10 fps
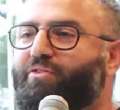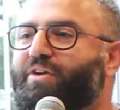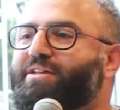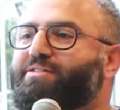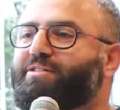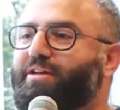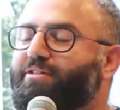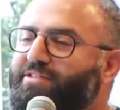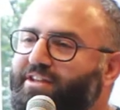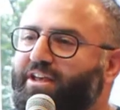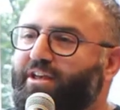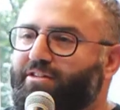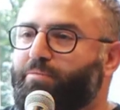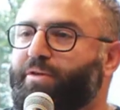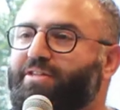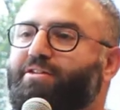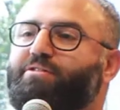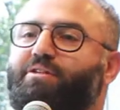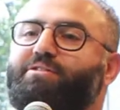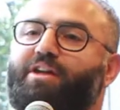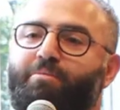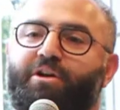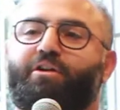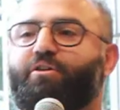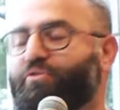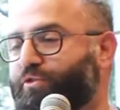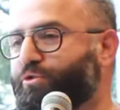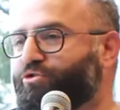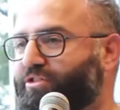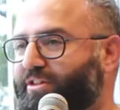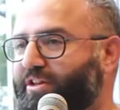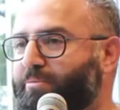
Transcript: events in seeking independence is the American Revolution.